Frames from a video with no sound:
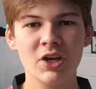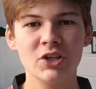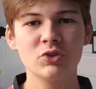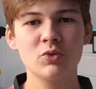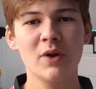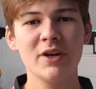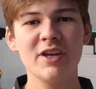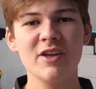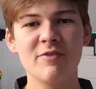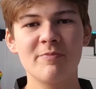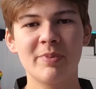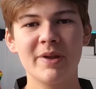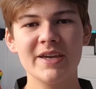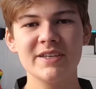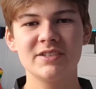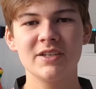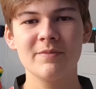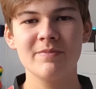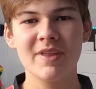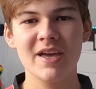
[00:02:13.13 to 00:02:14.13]
20th
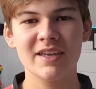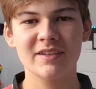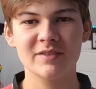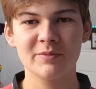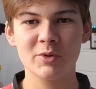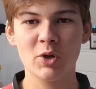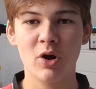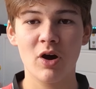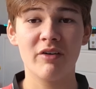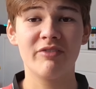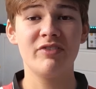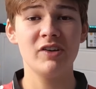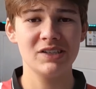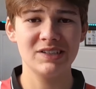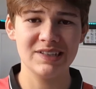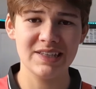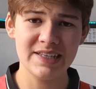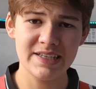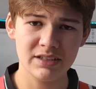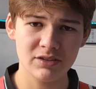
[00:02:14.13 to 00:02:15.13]
place up next, and we've got our first
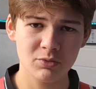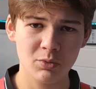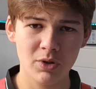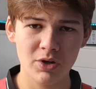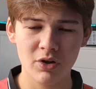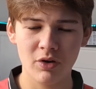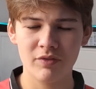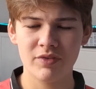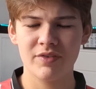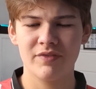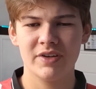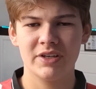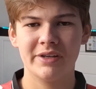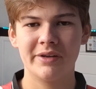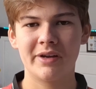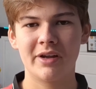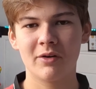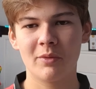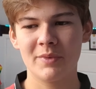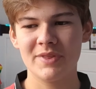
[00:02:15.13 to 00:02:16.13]
leaked one of the video,
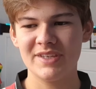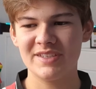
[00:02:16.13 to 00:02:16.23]
like with the